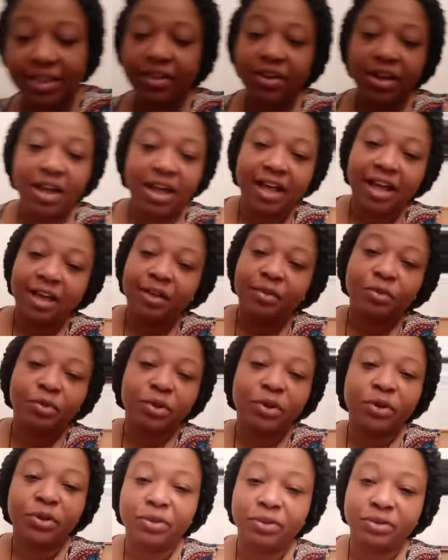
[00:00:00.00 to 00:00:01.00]
know how I
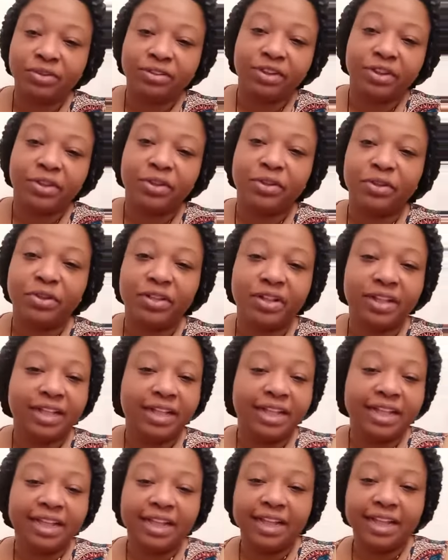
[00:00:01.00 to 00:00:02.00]
roll, so
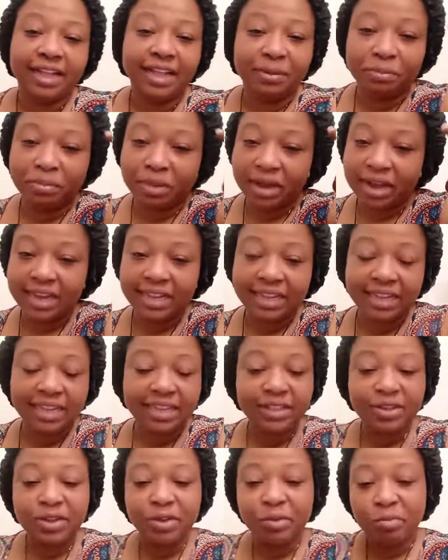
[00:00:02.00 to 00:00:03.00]

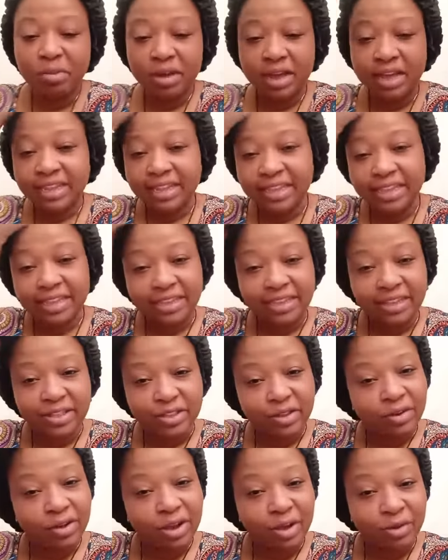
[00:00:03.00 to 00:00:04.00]
bonnet, no bonnet, you
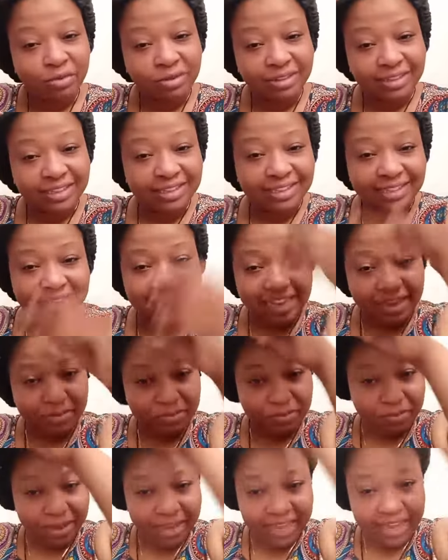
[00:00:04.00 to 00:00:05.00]
know I was
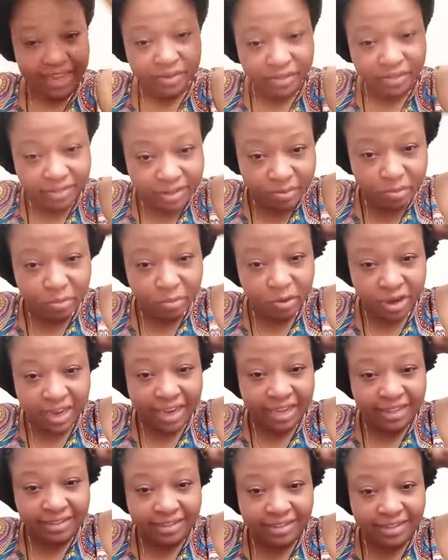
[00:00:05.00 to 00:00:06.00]
asleep. My hair's in
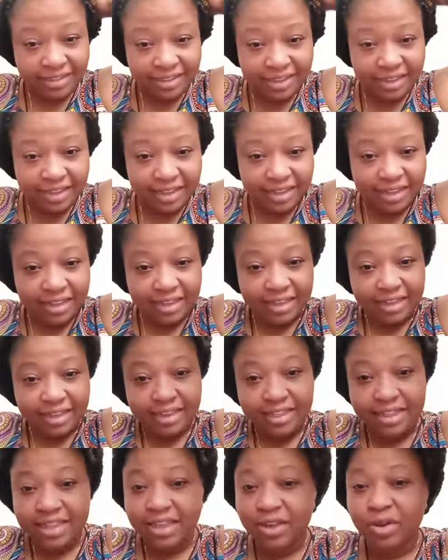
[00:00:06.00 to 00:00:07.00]
braids
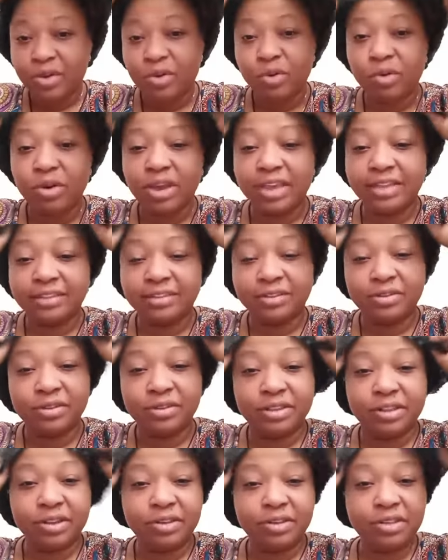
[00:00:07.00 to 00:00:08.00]
any old way, so
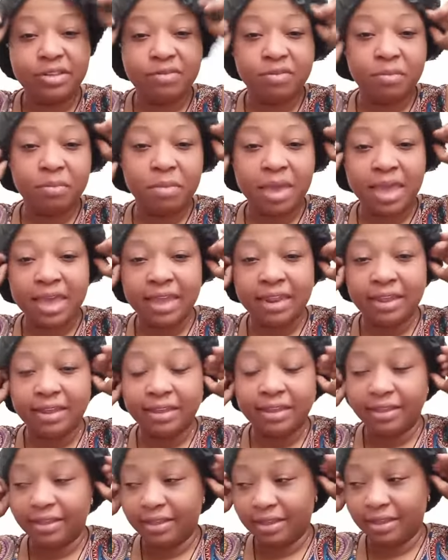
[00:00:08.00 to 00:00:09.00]
it don't even
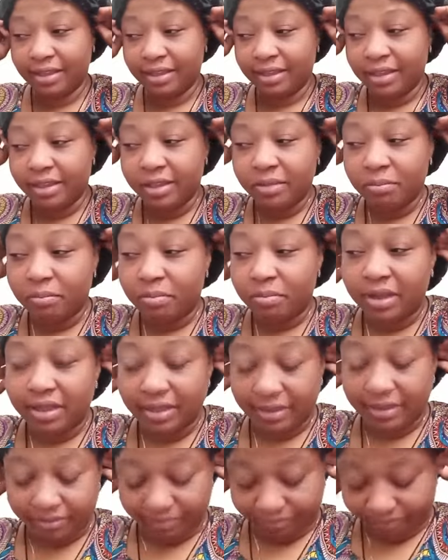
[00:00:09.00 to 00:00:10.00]
matter.
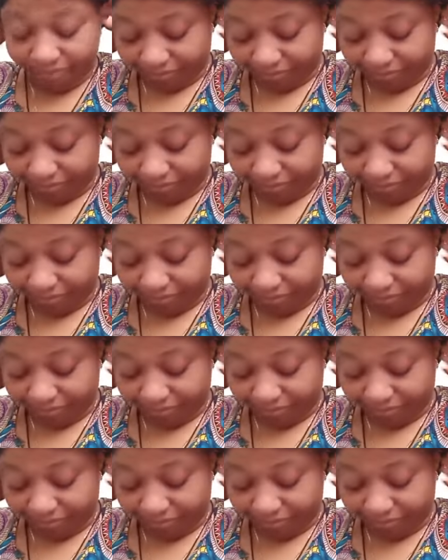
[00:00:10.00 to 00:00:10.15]
But